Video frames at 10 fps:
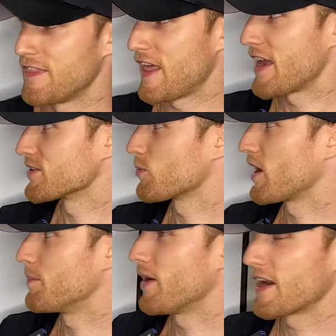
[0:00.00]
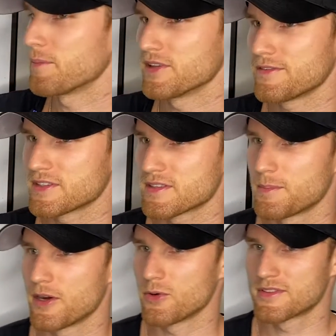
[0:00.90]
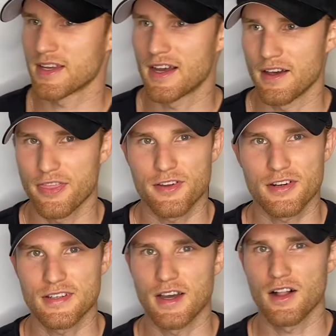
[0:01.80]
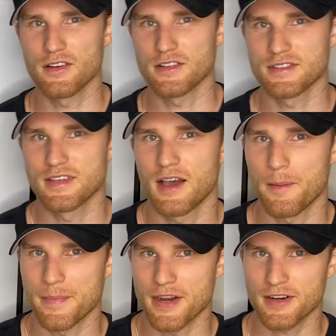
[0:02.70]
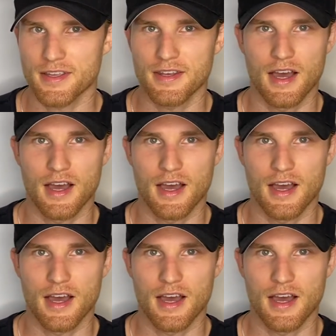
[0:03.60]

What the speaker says: that is what I bought. I believe it's about $30 American.